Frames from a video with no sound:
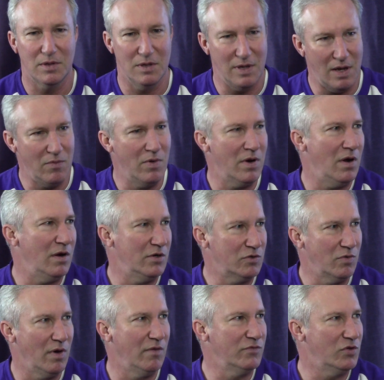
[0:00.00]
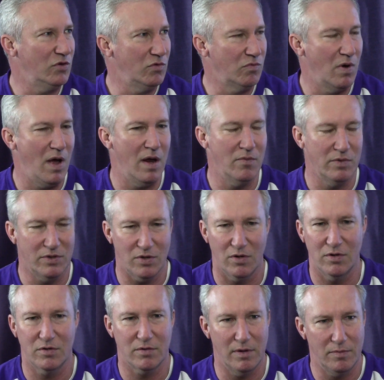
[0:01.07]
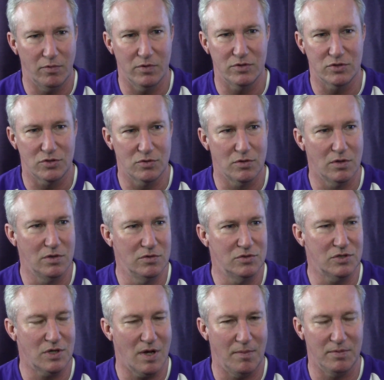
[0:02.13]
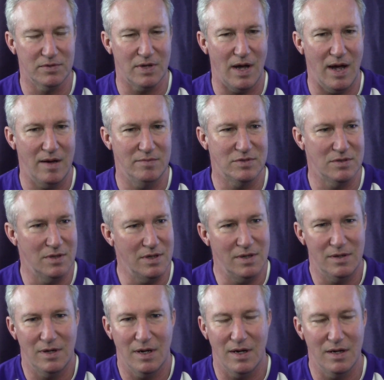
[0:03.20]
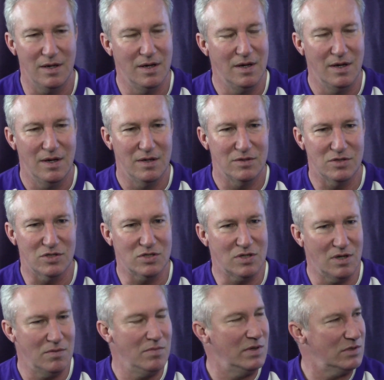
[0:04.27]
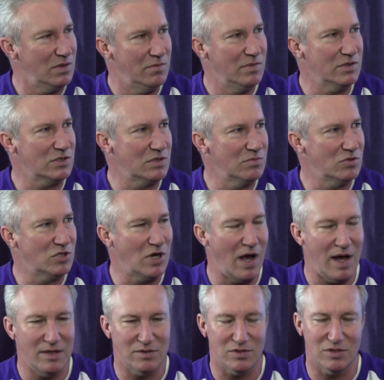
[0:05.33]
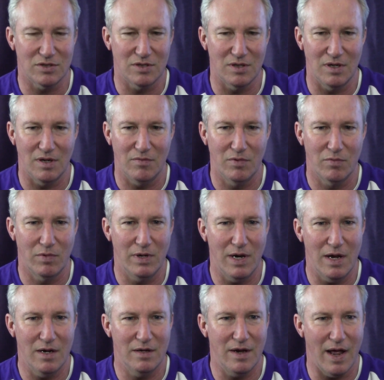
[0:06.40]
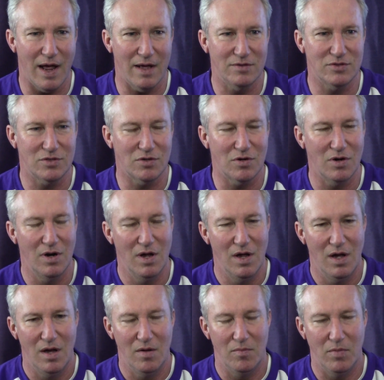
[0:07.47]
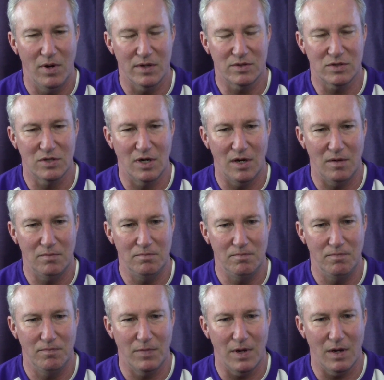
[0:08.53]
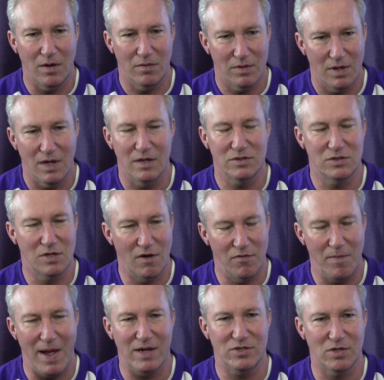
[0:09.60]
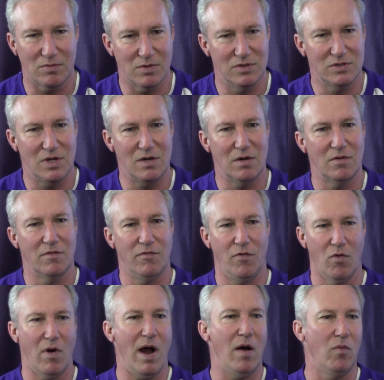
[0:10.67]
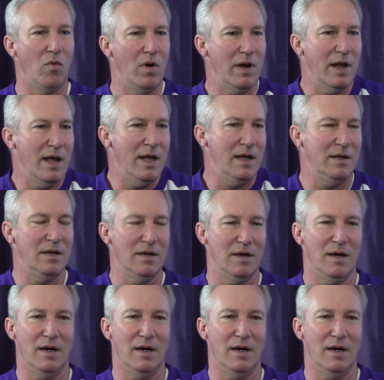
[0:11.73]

Then they went on a 12 2 run. We turned three point shooter loose a couple times and then uh, just uh, missed, missed some shots uh, when we needed to answer. But, um, you know, the, it's a tough matchup because they're four out, one in.